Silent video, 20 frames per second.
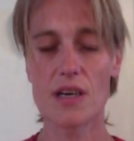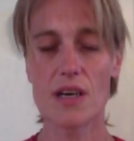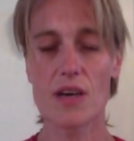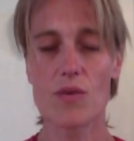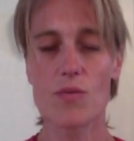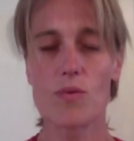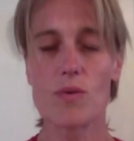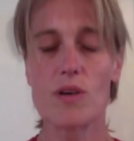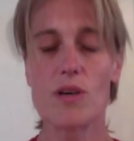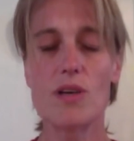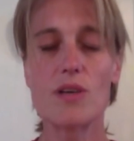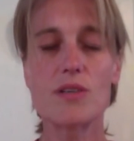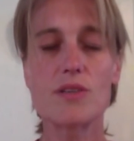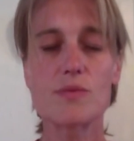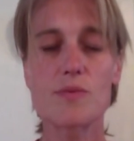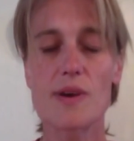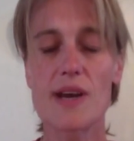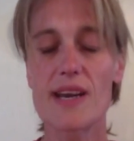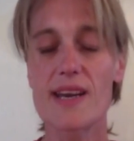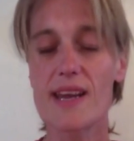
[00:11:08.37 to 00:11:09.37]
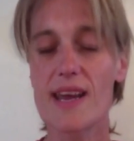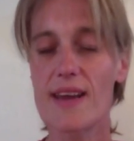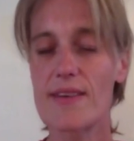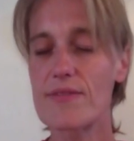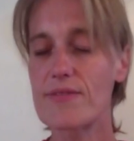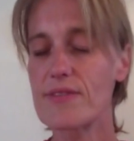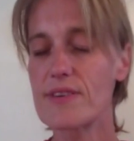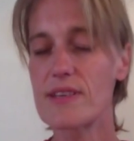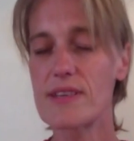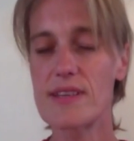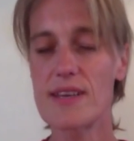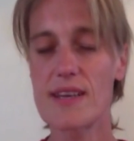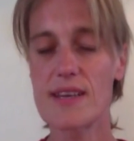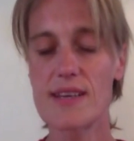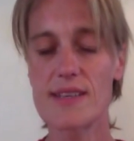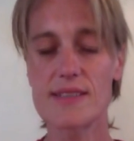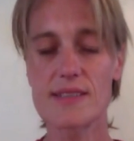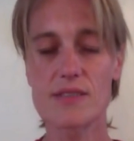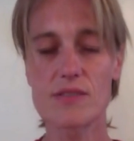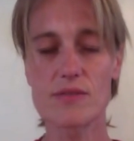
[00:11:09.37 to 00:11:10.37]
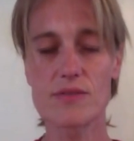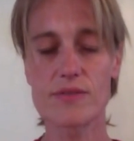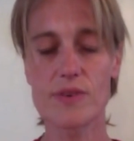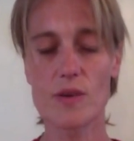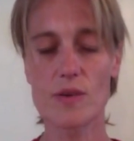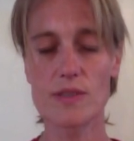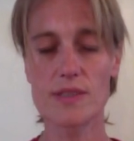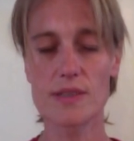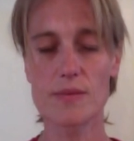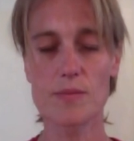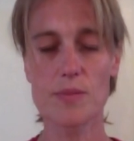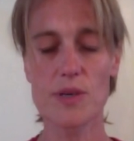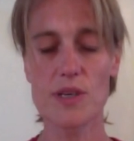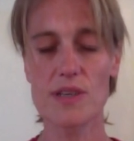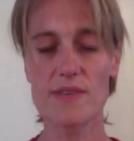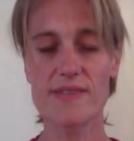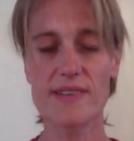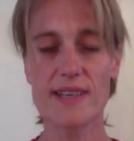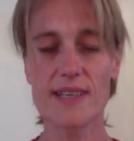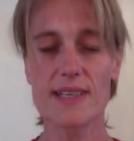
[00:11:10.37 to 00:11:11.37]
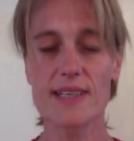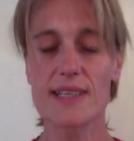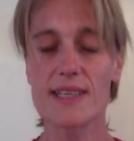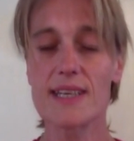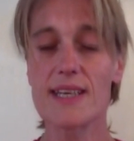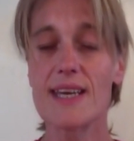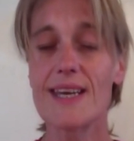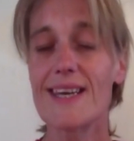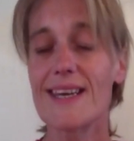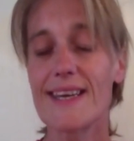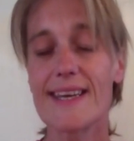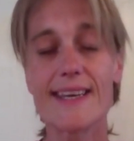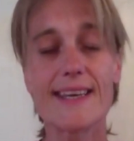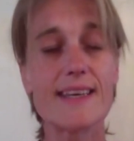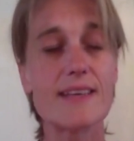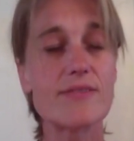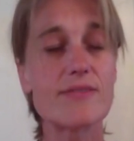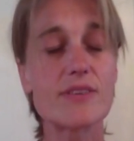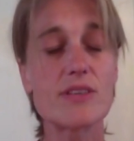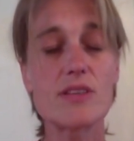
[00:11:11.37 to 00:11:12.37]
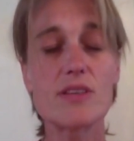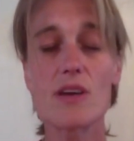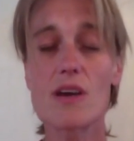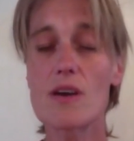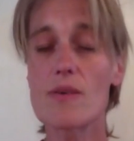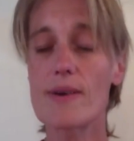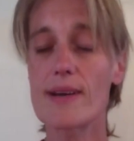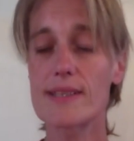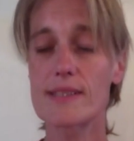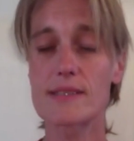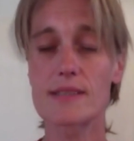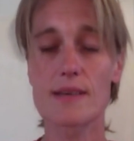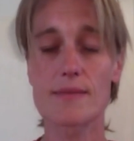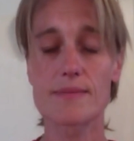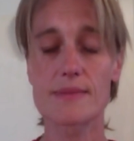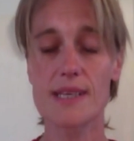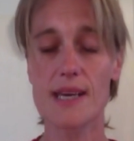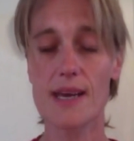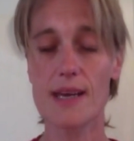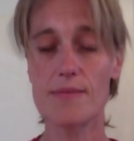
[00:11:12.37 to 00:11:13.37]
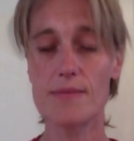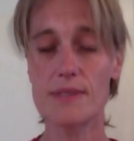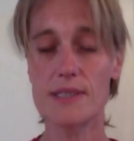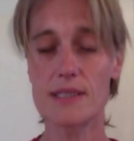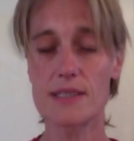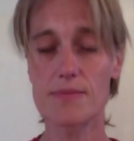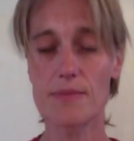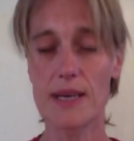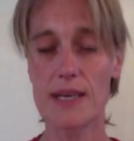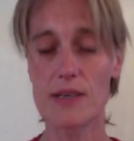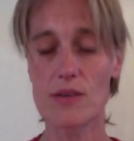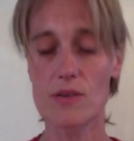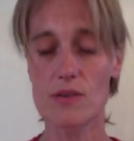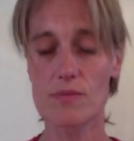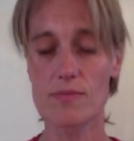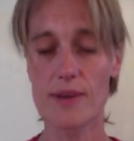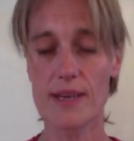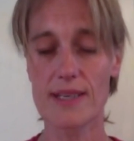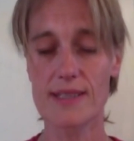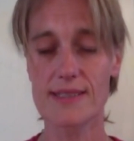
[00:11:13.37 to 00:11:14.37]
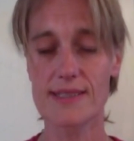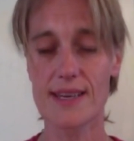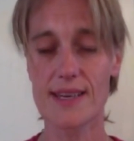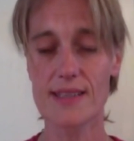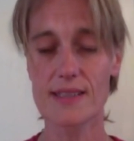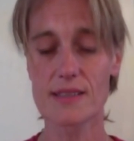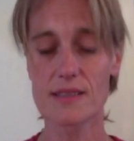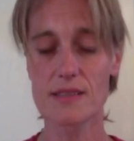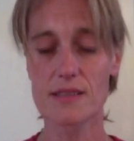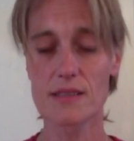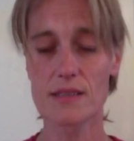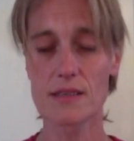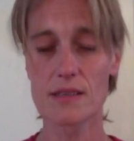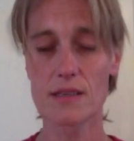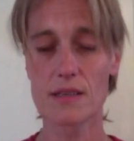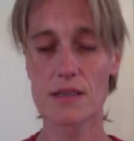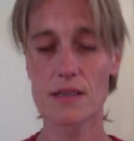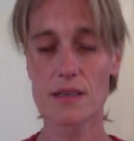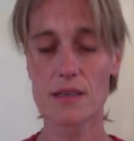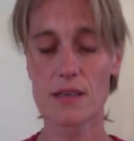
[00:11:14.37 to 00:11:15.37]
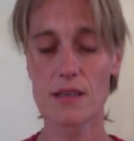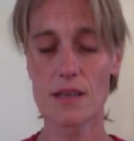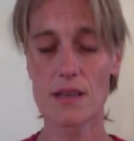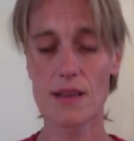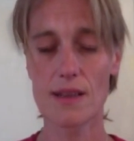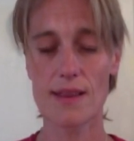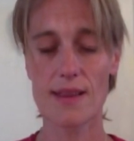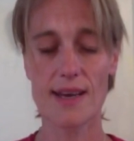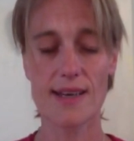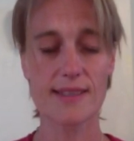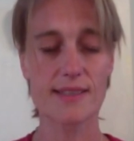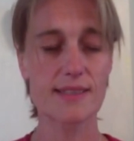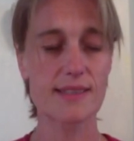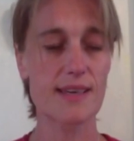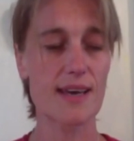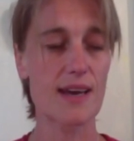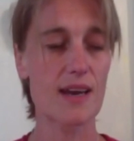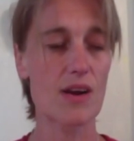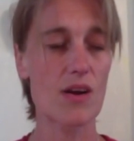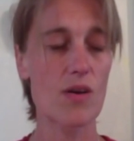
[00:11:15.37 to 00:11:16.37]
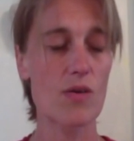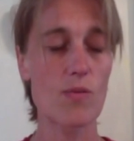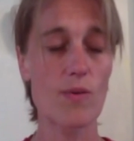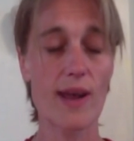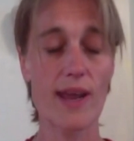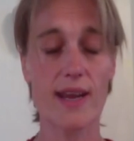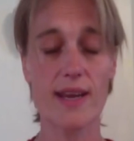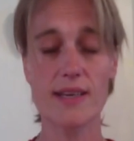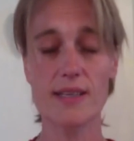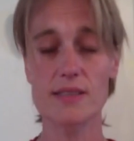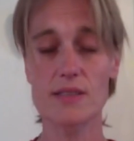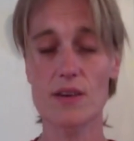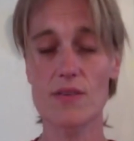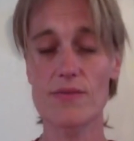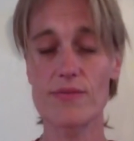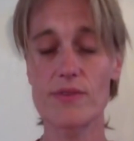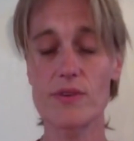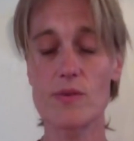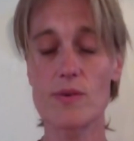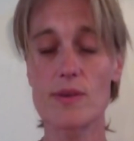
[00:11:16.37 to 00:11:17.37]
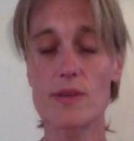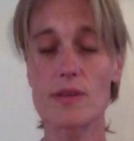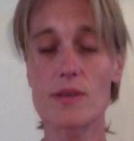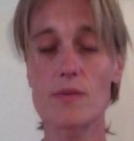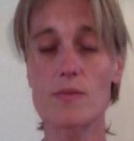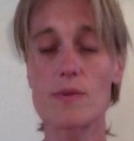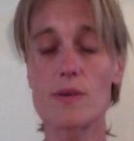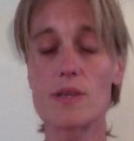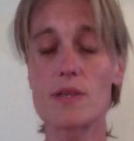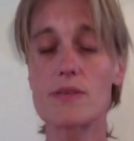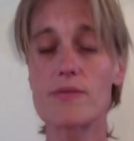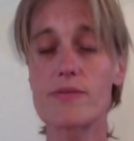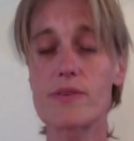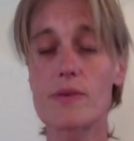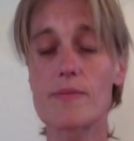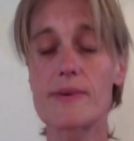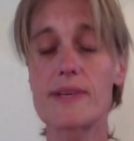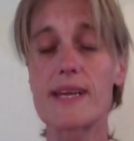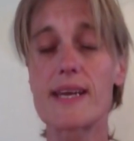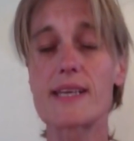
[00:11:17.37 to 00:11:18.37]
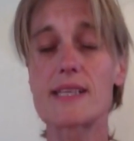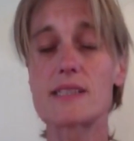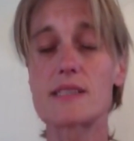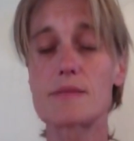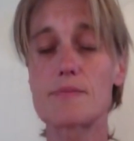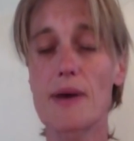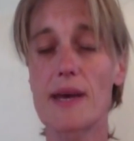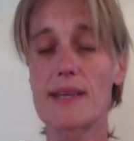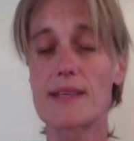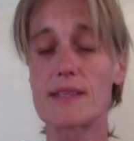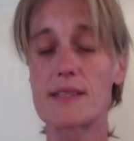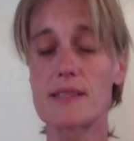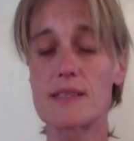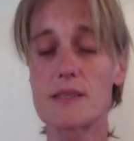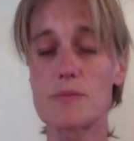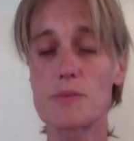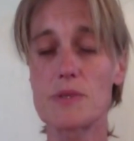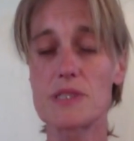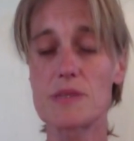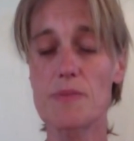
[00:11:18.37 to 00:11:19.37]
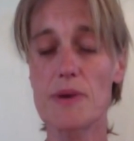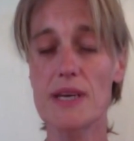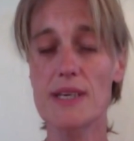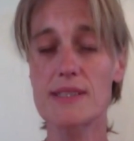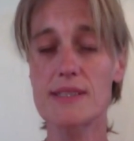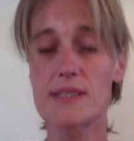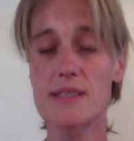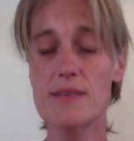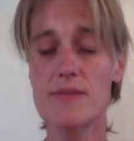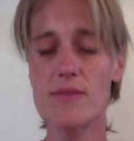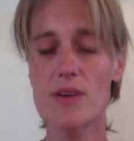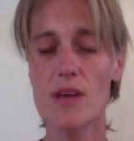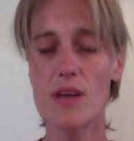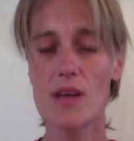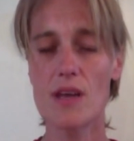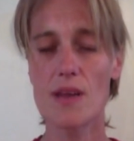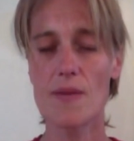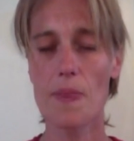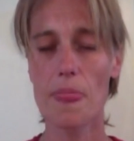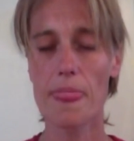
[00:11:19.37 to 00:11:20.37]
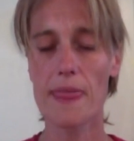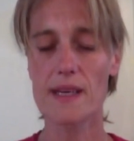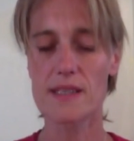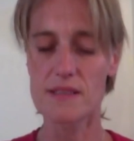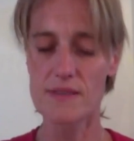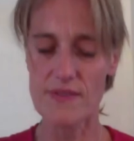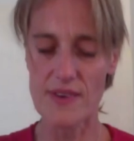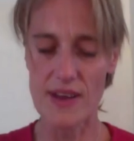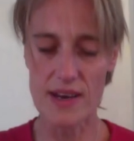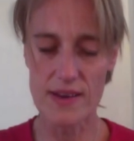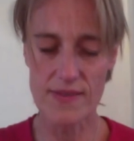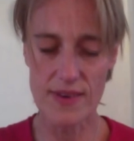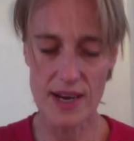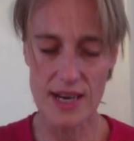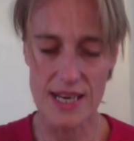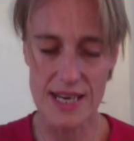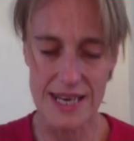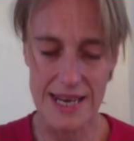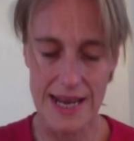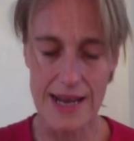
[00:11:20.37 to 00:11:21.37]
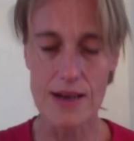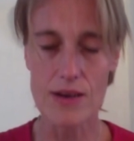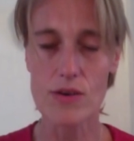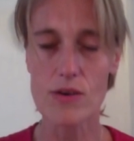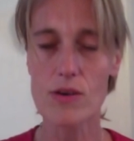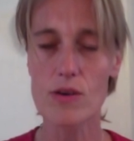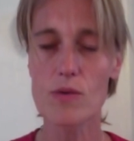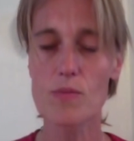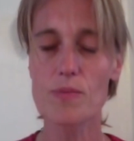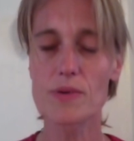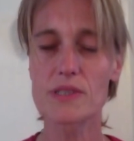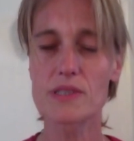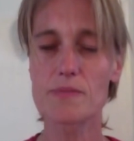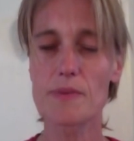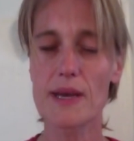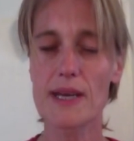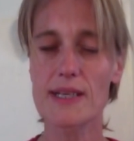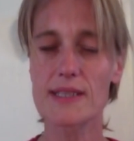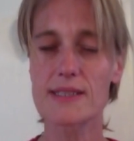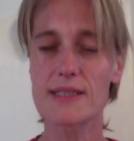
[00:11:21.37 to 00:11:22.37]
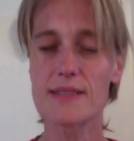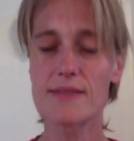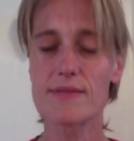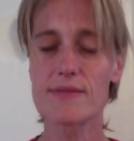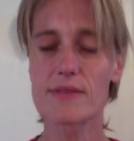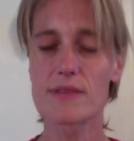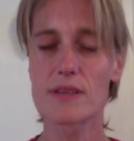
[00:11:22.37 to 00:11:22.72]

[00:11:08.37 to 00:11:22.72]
a world where everything is unfolding perfectly, even though at sometimes it may not make sense. That there are ways of viewing the world from an expanded perspective and a very, very narrow perspective.